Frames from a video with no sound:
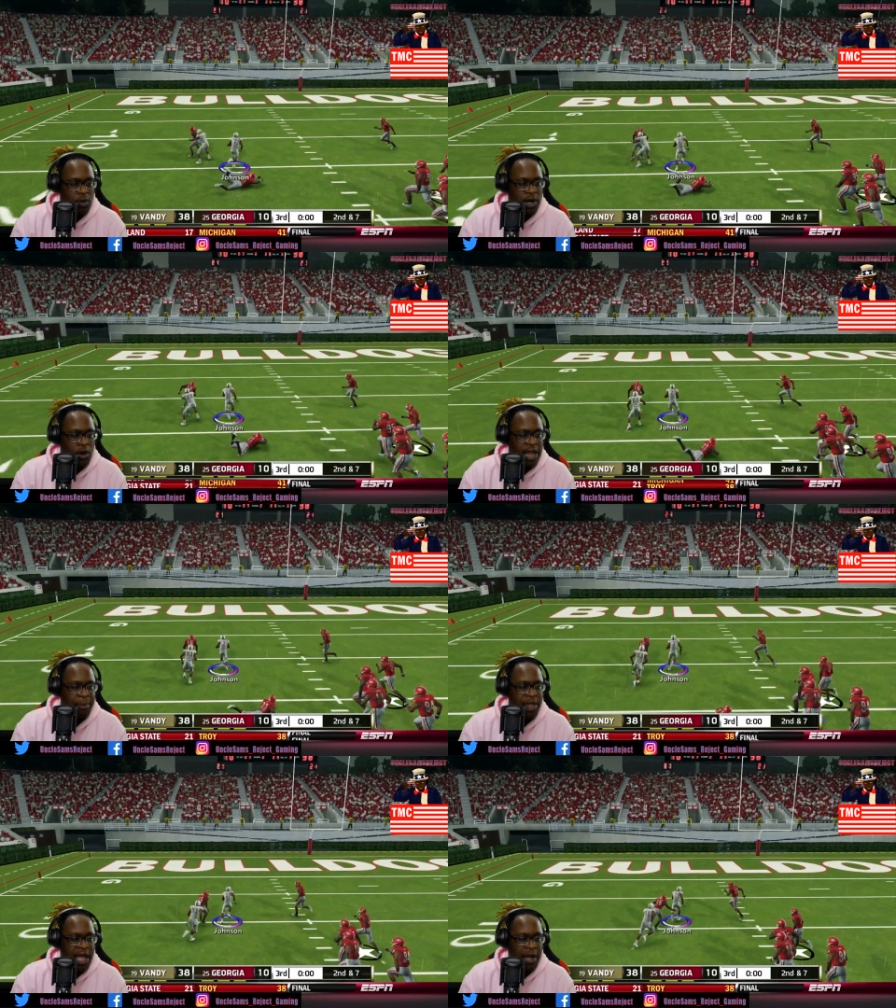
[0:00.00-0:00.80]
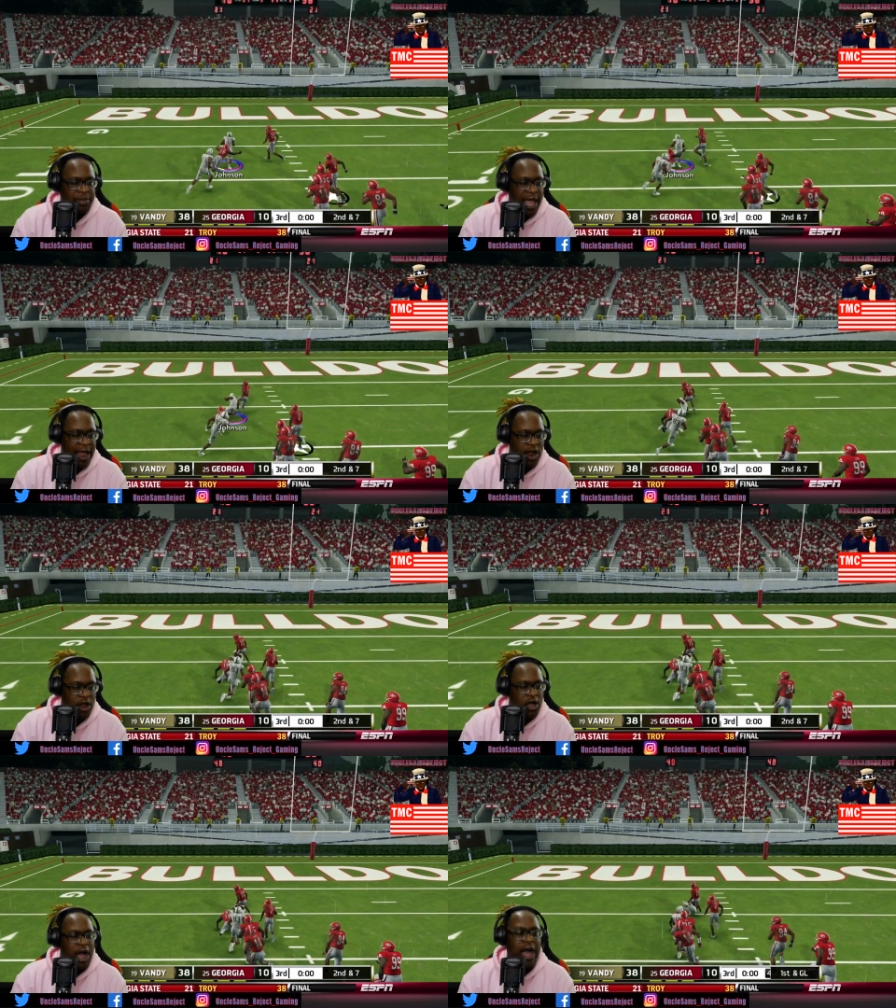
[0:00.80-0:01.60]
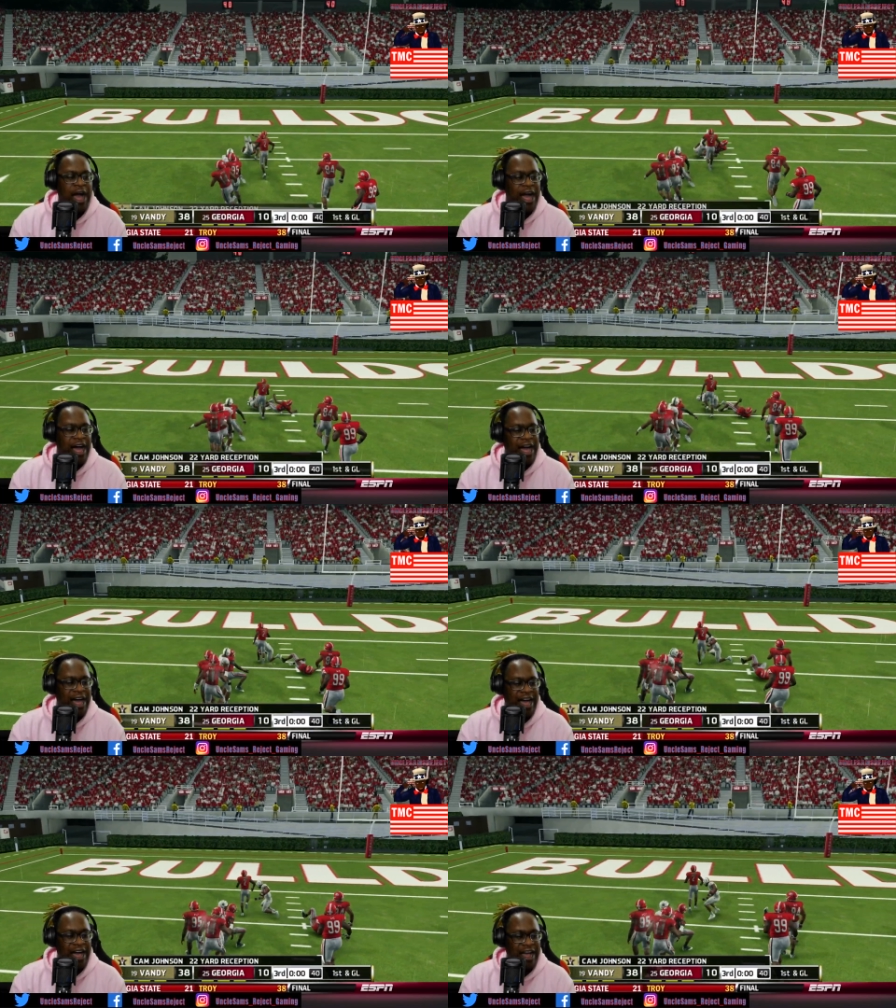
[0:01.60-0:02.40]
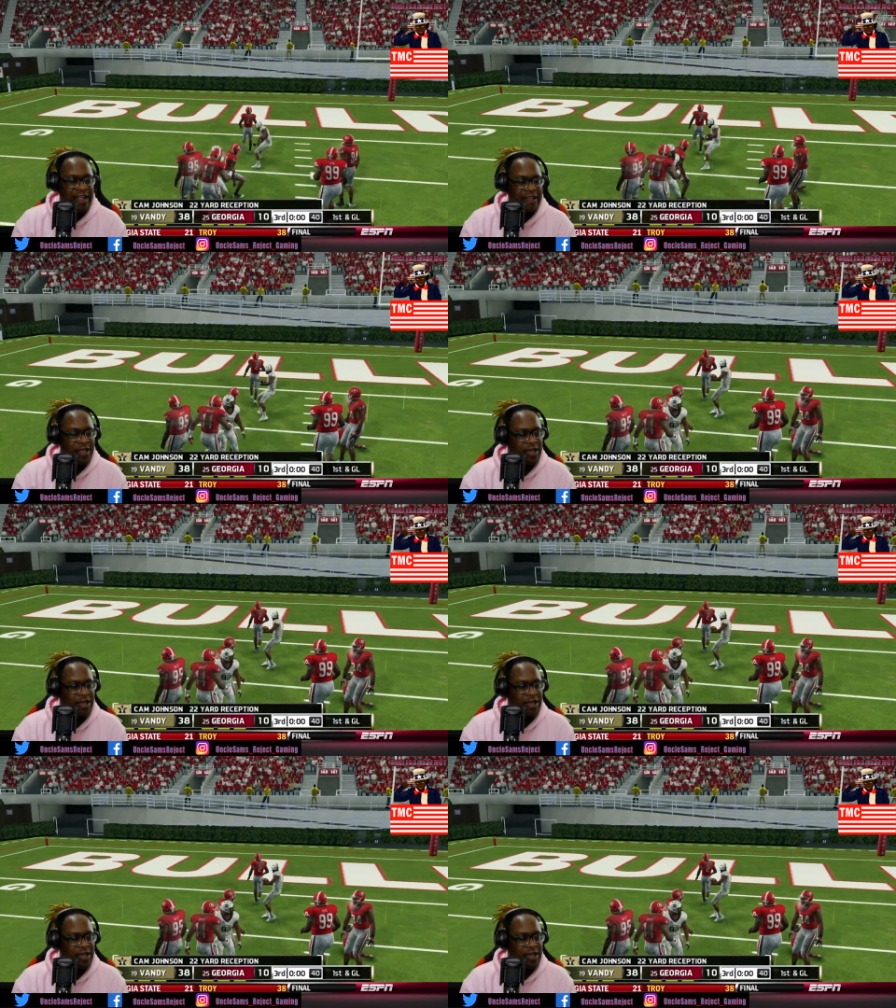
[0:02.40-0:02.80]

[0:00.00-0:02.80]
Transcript: Way to hold that block up there. Ah!